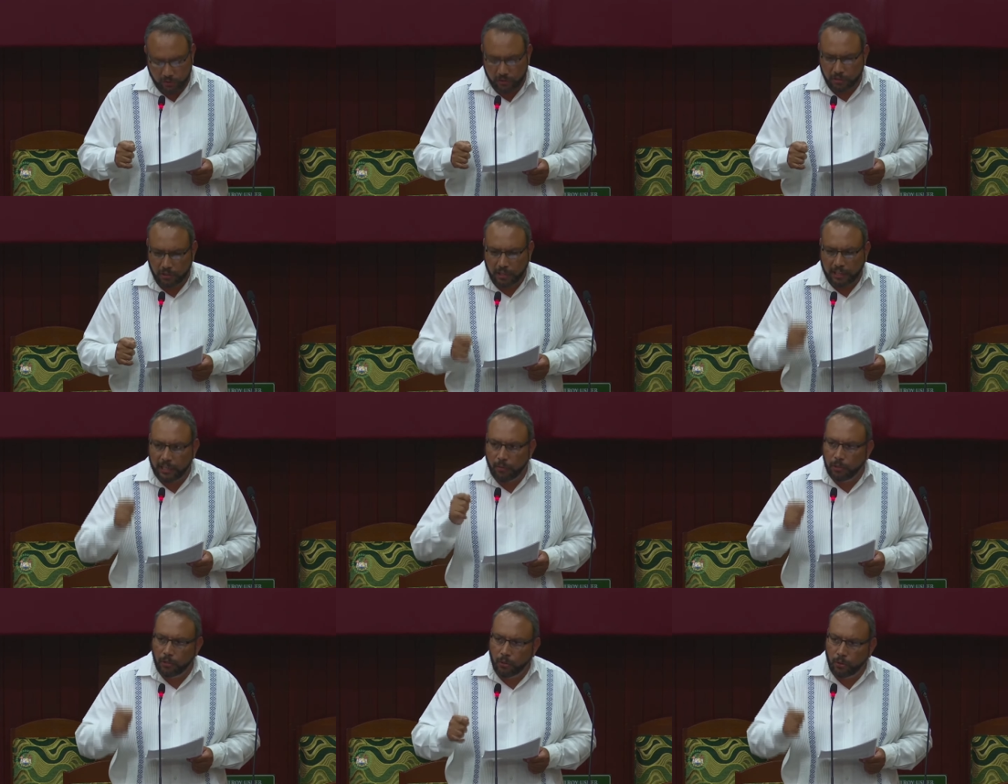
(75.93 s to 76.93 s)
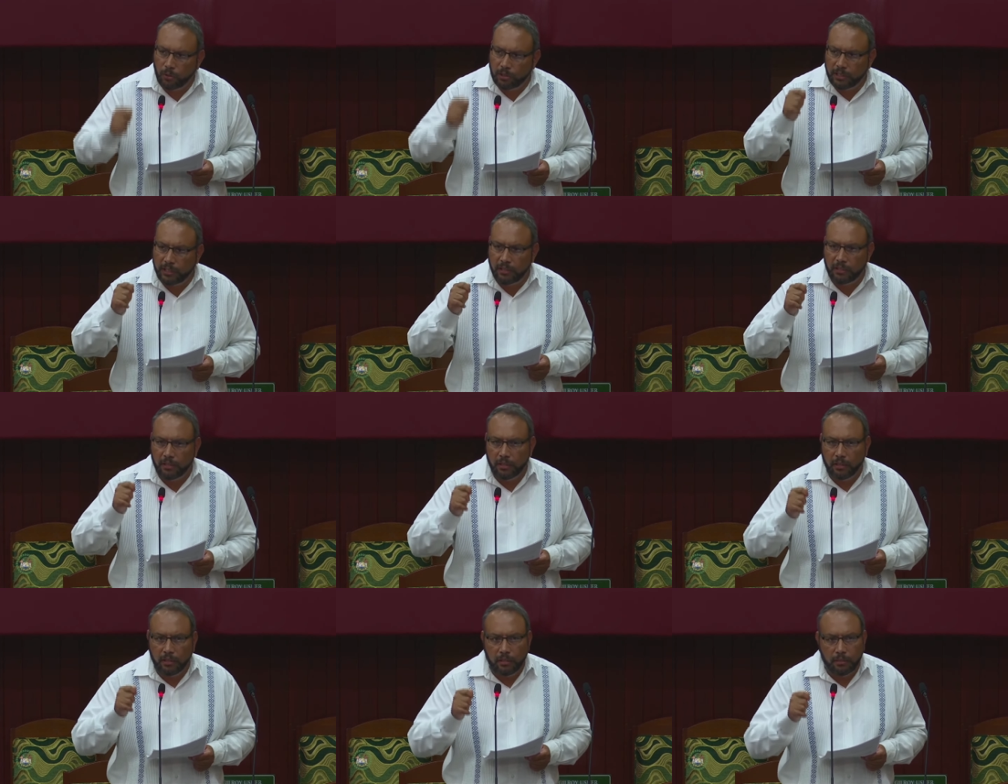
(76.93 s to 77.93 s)
And I will only
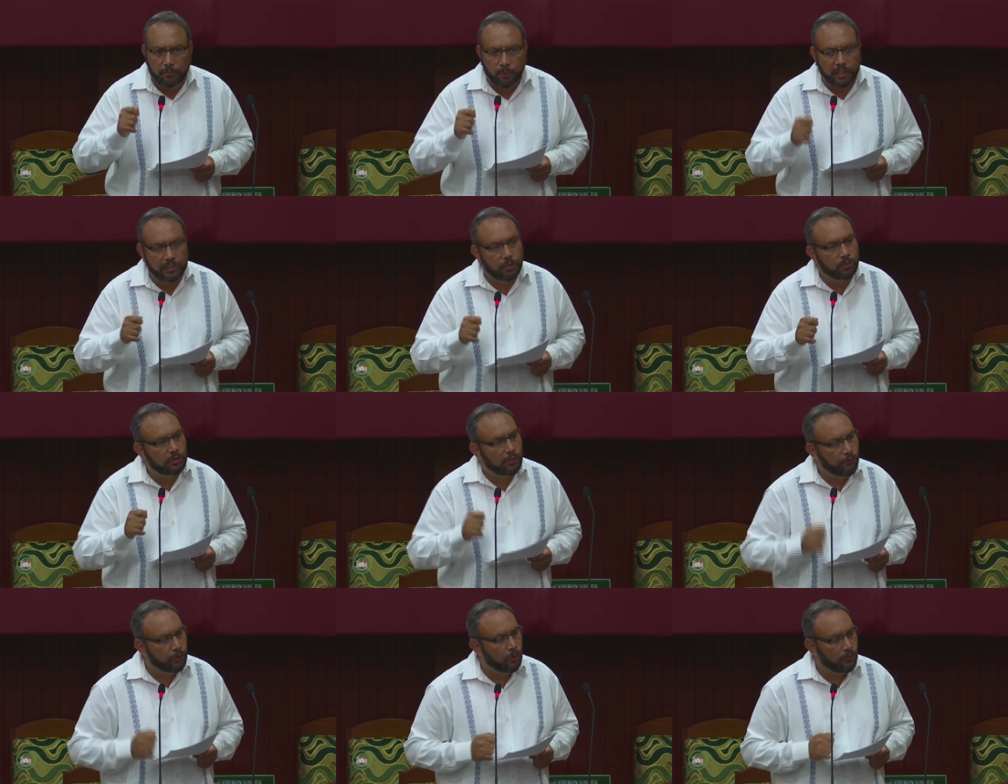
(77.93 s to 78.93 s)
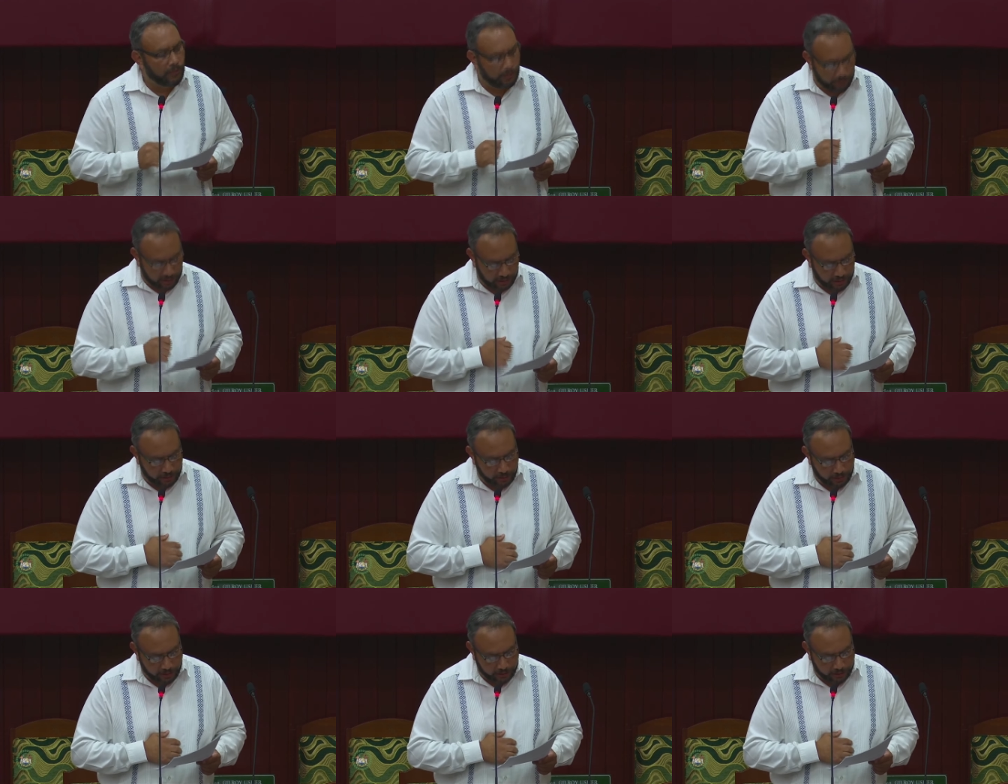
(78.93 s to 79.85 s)
point out a few of them, Mr. Speaker.